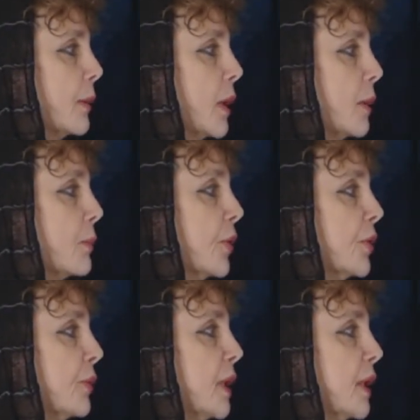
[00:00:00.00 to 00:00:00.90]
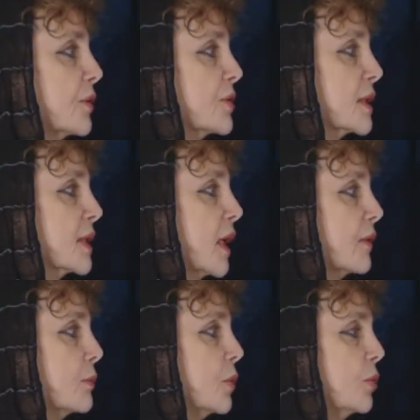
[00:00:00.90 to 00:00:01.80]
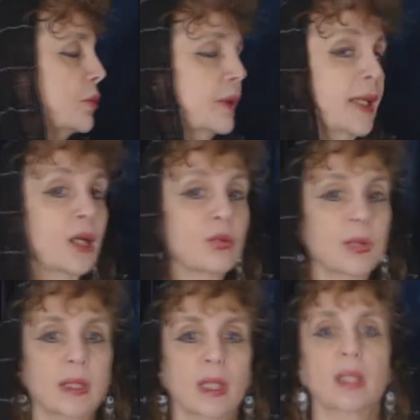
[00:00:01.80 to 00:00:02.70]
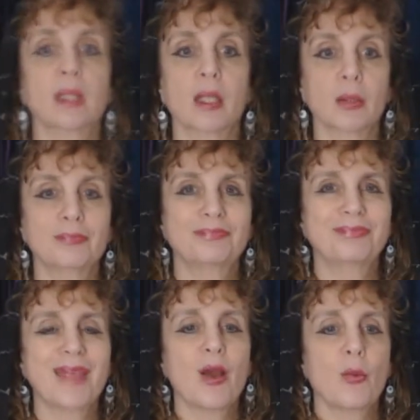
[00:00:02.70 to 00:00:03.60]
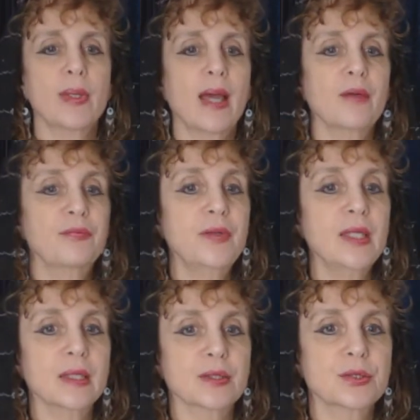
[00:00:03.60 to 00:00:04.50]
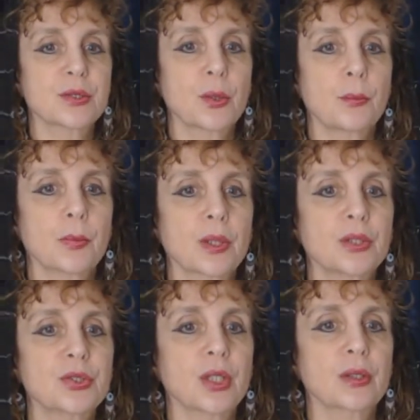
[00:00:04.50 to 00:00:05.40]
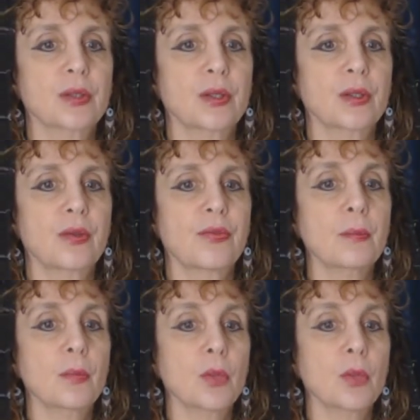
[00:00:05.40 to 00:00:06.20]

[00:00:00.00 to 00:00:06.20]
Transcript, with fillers: uh, Mercury here, sextile the moon, and that green line there. We have Venus conjunct the